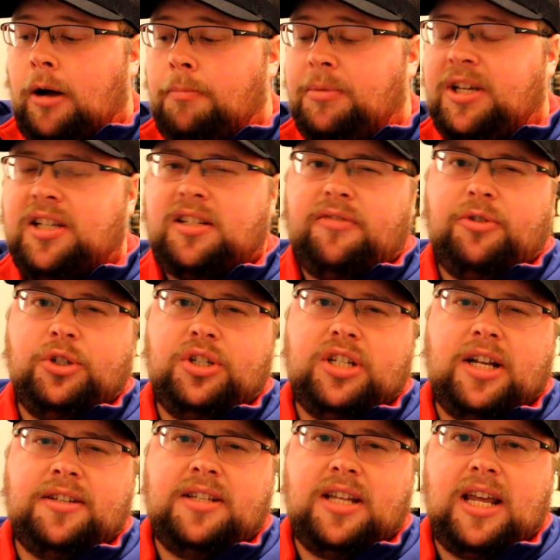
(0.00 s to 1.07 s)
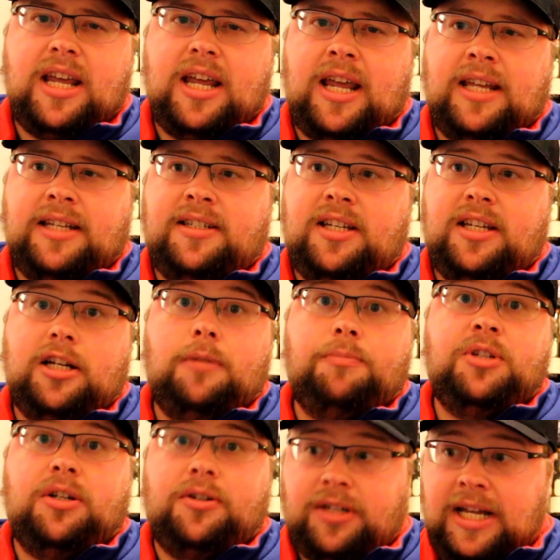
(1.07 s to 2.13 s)
Because I've only shot day 18 up
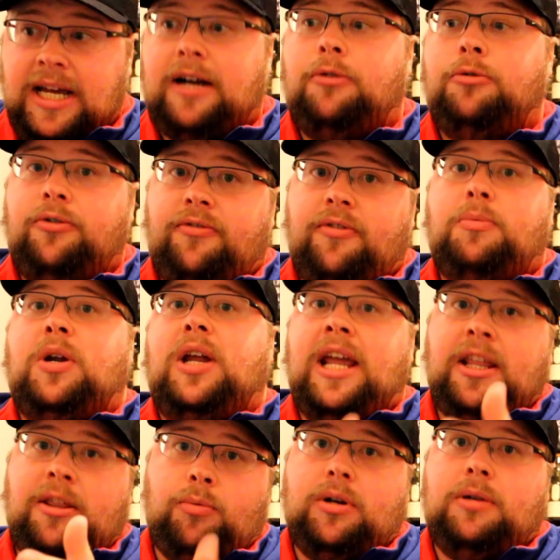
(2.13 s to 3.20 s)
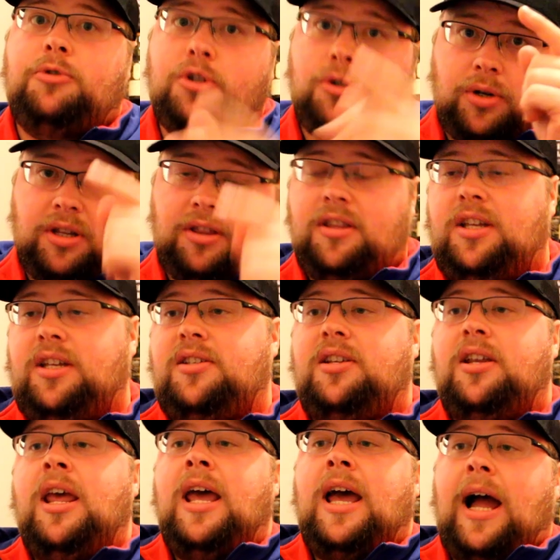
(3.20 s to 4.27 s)
till now, November 8th when I'm shooting
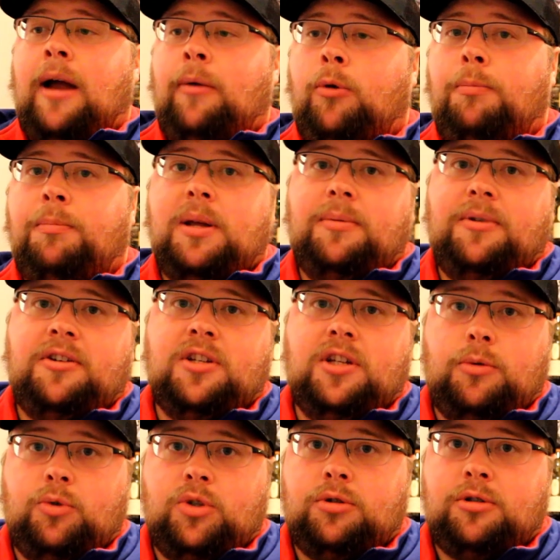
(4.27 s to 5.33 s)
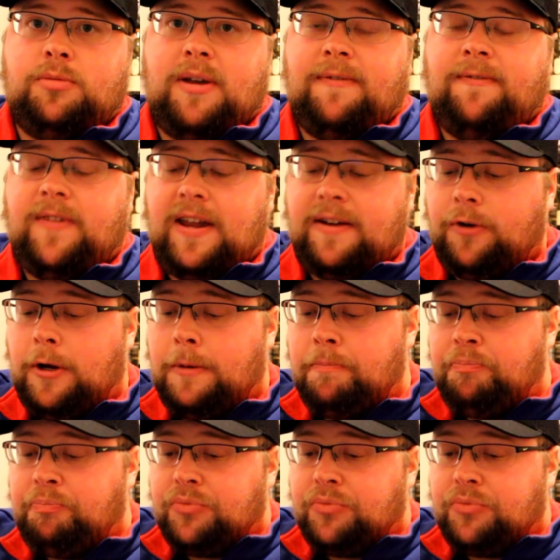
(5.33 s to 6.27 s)
this, I won't be able to tell you which was my favorite.